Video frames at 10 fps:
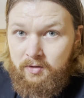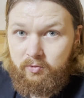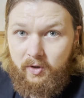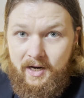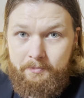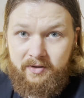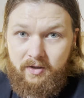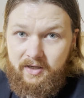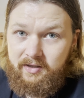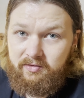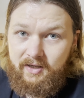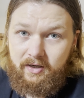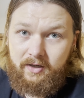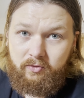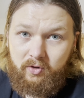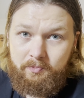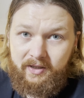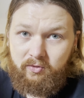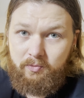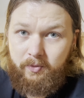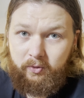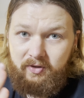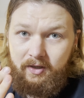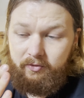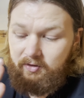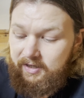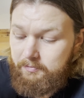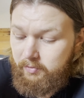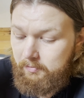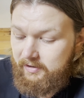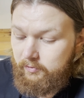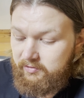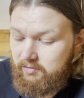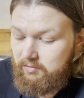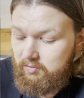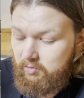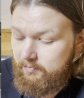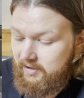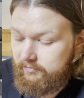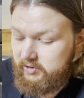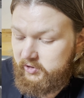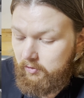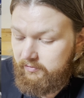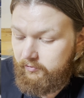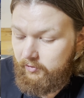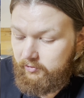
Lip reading: So what happened is that I took it back to the boathouse, and that probably was too big of a shock for the